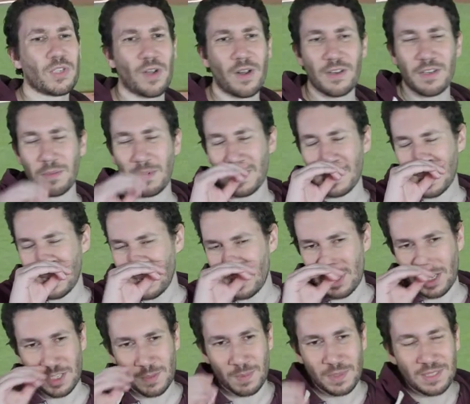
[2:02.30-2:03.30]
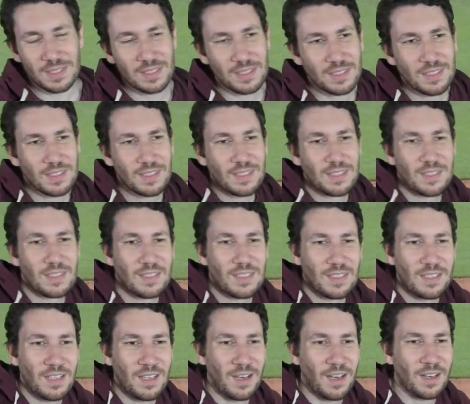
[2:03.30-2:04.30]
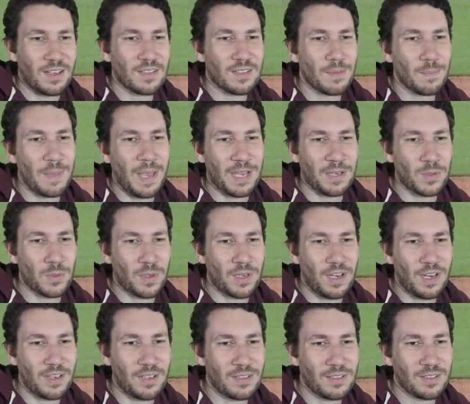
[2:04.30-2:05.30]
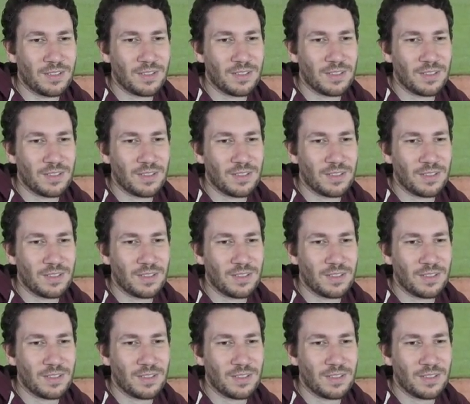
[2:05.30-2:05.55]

harder to make that adjustment. Ugh. Backdoor cutter?